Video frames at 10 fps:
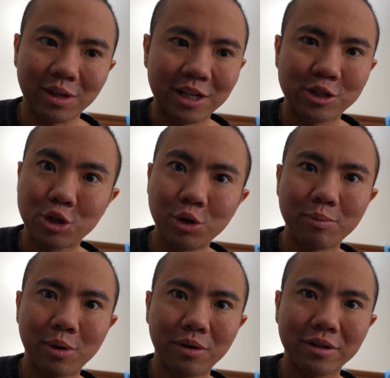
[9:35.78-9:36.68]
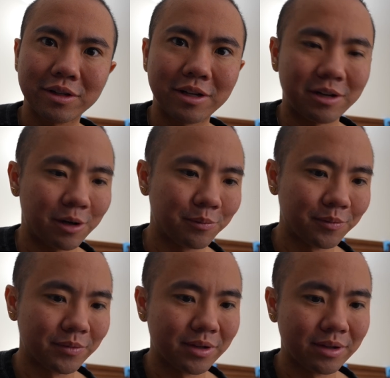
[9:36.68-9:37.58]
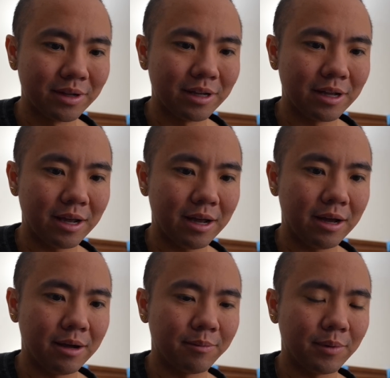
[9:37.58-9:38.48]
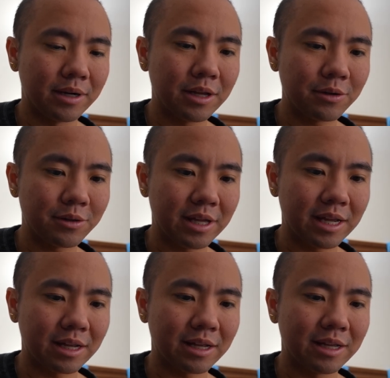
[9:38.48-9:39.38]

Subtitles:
doable, you know. Another thing